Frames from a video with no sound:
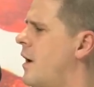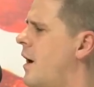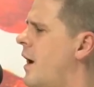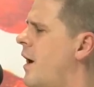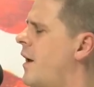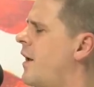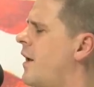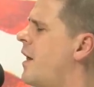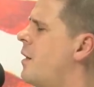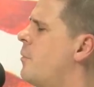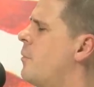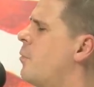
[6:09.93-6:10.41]

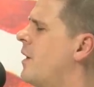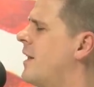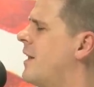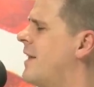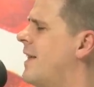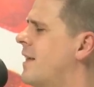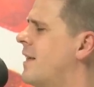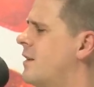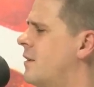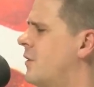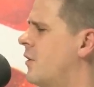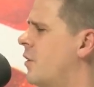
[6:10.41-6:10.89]
I kind of want to
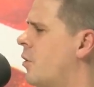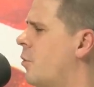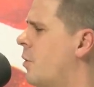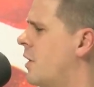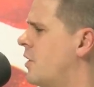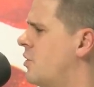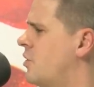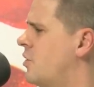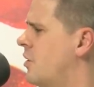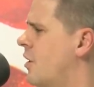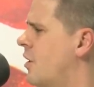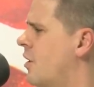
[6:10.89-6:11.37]
get to the
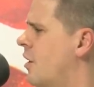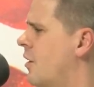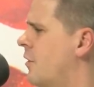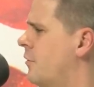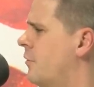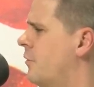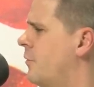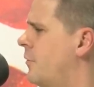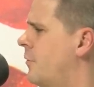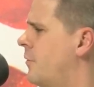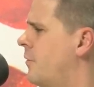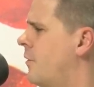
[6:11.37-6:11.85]
question
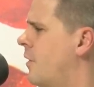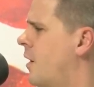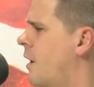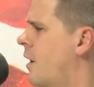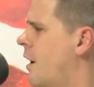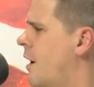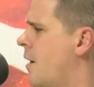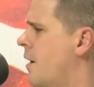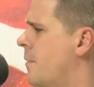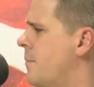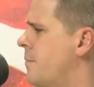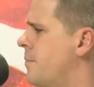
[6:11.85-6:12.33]
of,
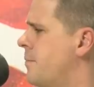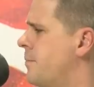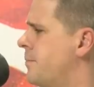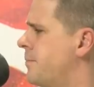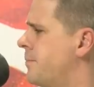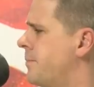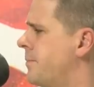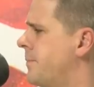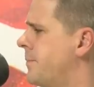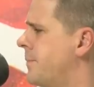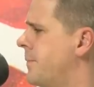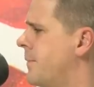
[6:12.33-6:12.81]
um,
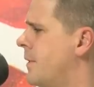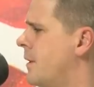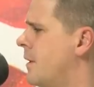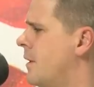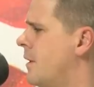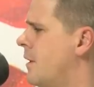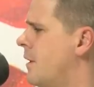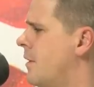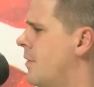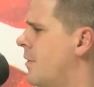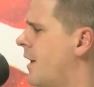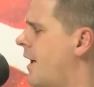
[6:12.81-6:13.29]

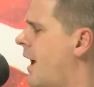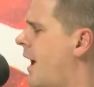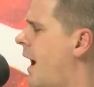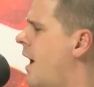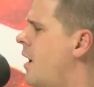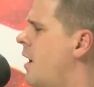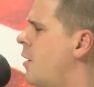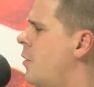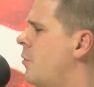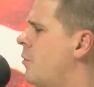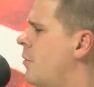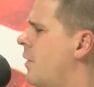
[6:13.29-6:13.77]
like
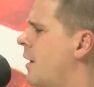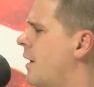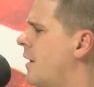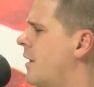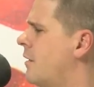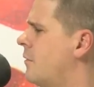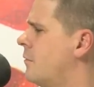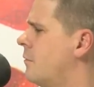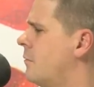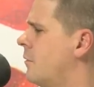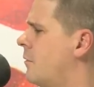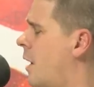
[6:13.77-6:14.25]
I don't
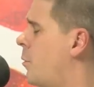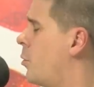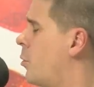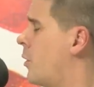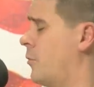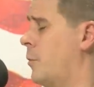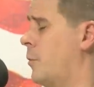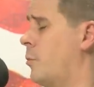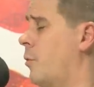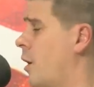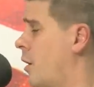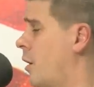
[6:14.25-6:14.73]
like I
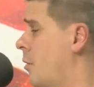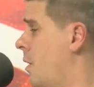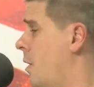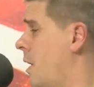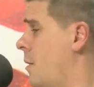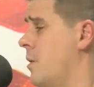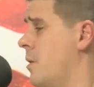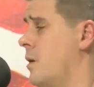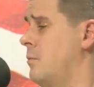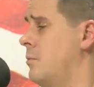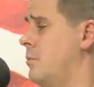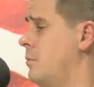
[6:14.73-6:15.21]
worked for Barack
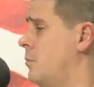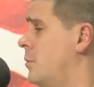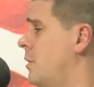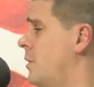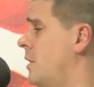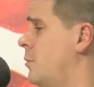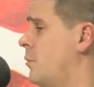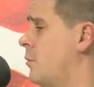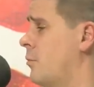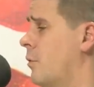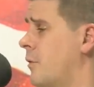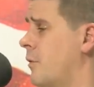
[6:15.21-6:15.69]
Obama
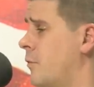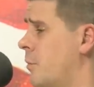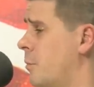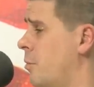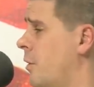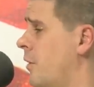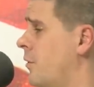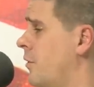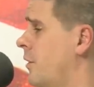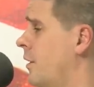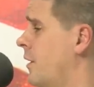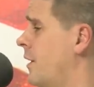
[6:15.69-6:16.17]
when he was running for
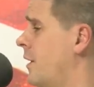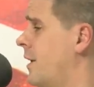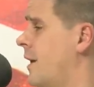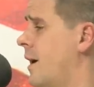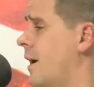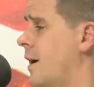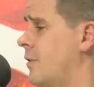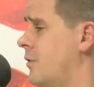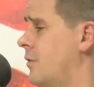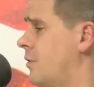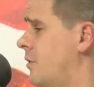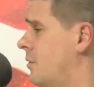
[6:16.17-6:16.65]
president
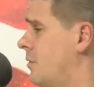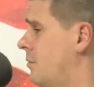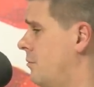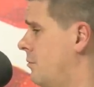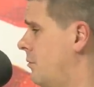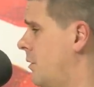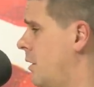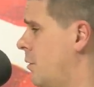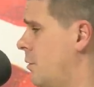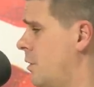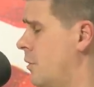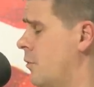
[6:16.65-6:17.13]
against
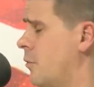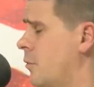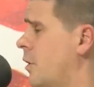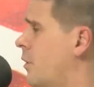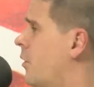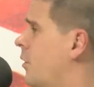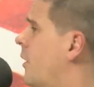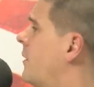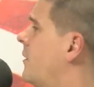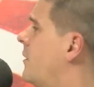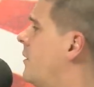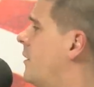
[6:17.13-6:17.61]
you know
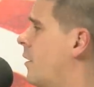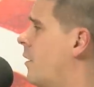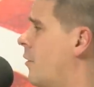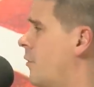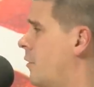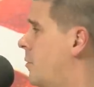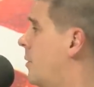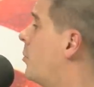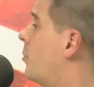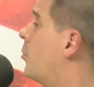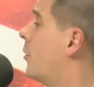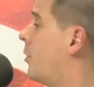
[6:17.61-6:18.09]
Hillary Clinton and
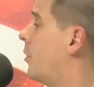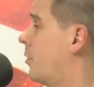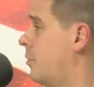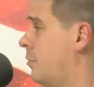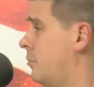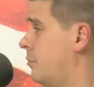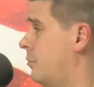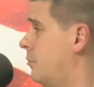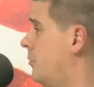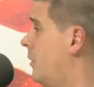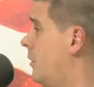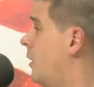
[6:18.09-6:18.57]
all these people
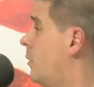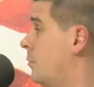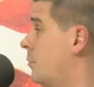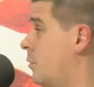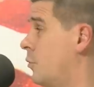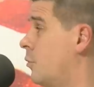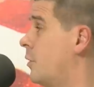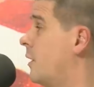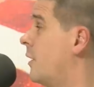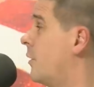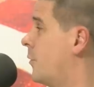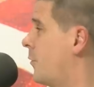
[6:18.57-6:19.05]
with you know
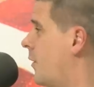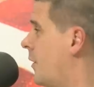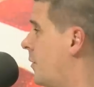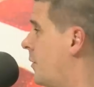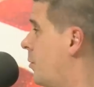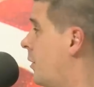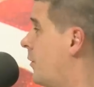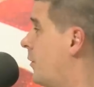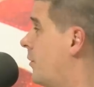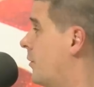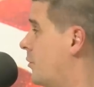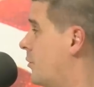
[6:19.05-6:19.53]
including his
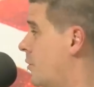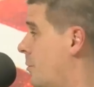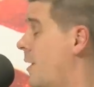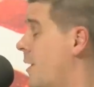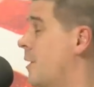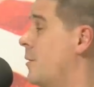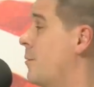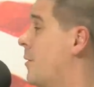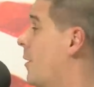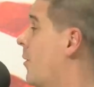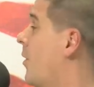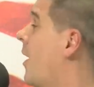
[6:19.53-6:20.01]
vice president Joe
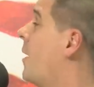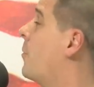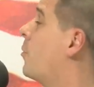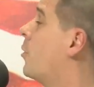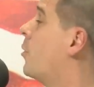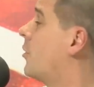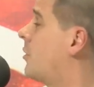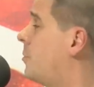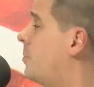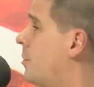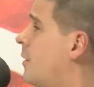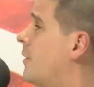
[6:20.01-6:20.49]
Biden who had a right. lot
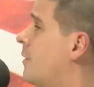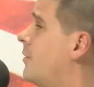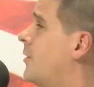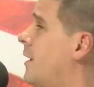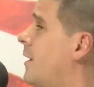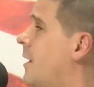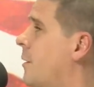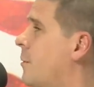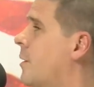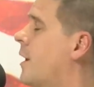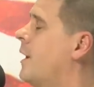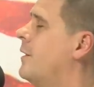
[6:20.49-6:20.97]
more experience
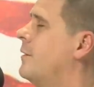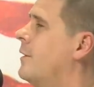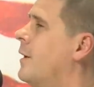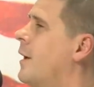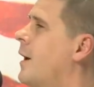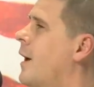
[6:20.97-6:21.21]
than him. Right.